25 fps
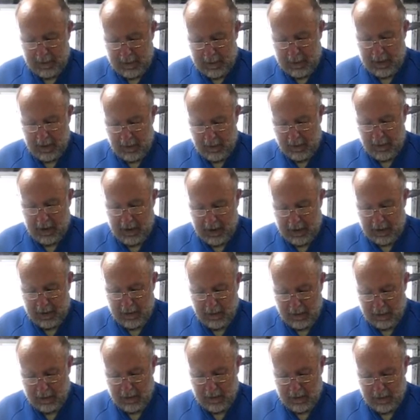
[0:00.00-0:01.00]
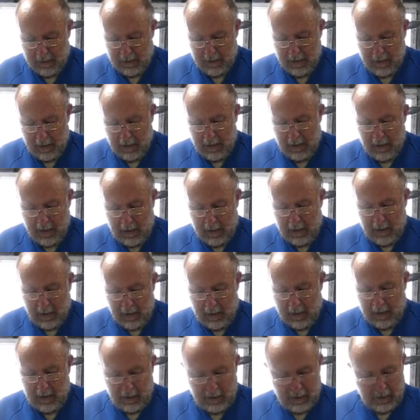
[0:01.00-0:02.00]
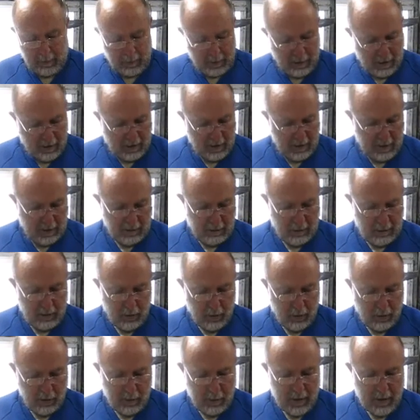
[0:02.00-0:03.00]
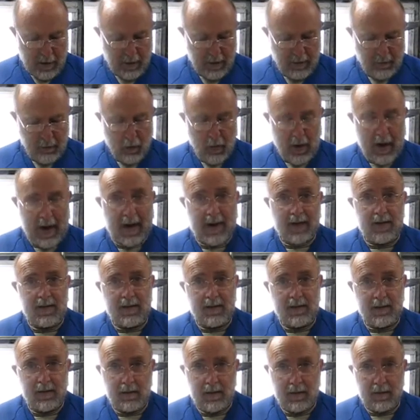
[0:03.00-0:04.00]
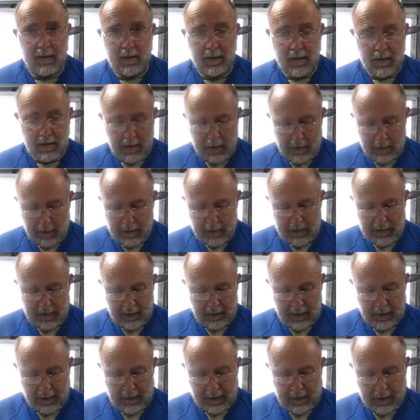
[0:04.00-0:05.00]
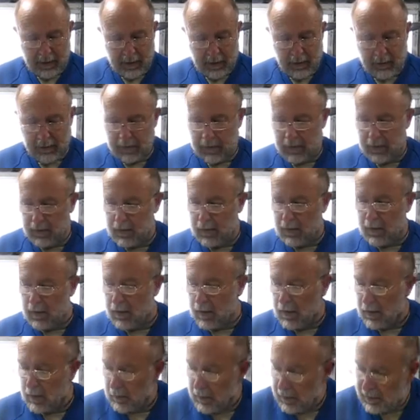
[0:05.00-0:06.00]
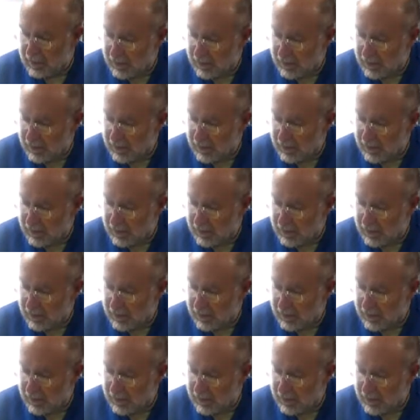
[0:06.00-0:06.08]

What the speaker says: and then I'll apply an automatic wax to seal that off. It